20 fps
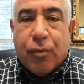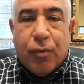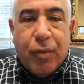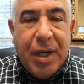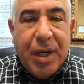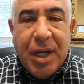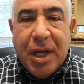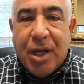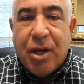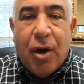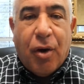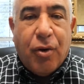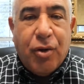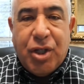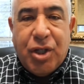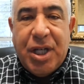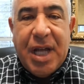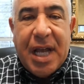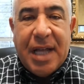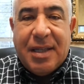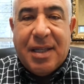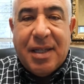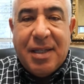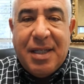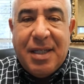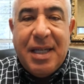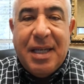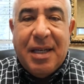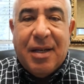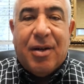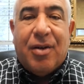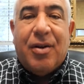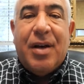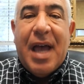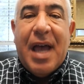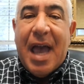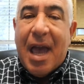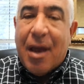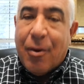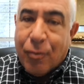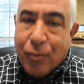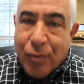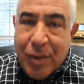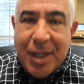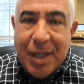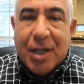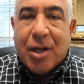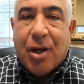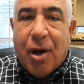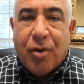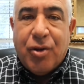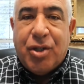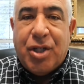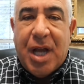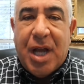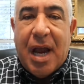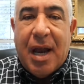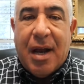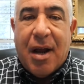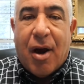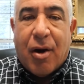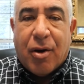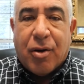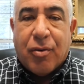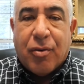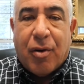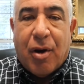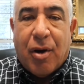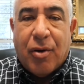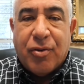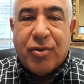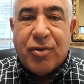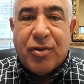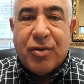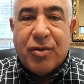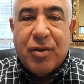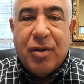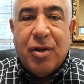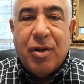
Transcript: renegotiate the deal and renegotiate our gross.